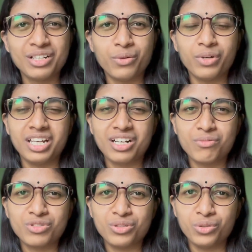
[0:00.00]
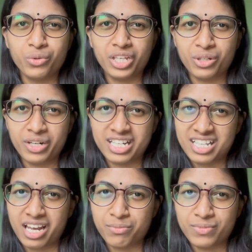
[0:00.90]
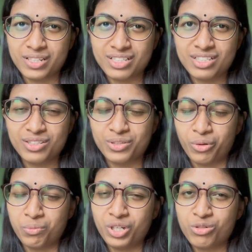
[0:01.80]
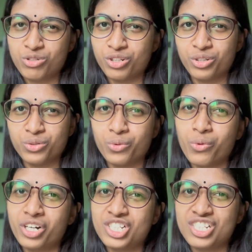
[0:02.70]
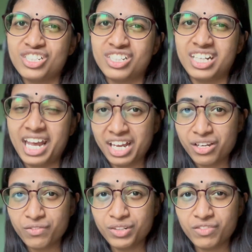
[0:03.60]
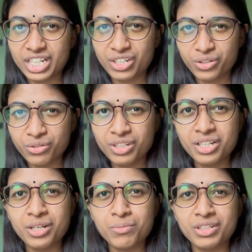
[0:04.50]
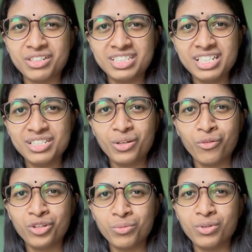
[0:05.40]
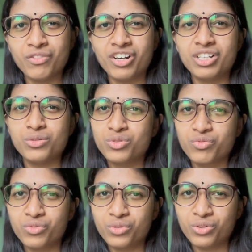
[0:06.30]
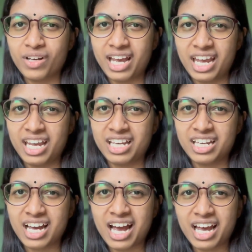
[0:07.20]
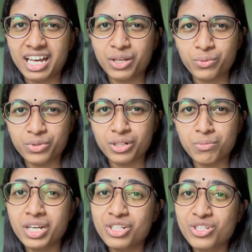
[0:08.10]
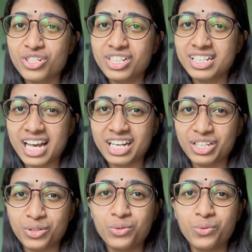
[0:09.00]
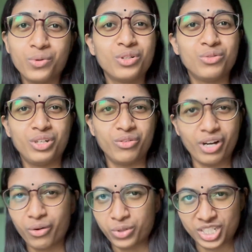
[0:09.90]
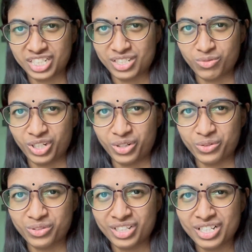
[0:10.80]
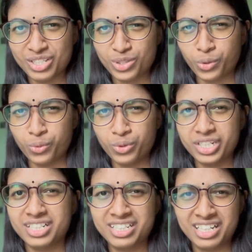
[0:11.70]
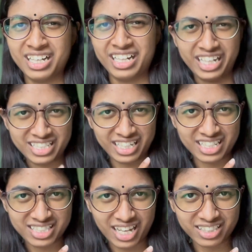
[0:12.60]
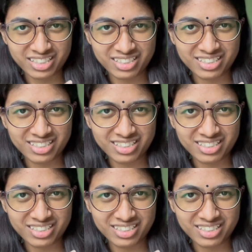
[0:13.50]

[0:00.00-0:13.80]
when it comes to doing your assignments. So make sure you watch till the end of the video because this is going to be very useful, and I will make sure that you won't regret watching this video. So let's get started.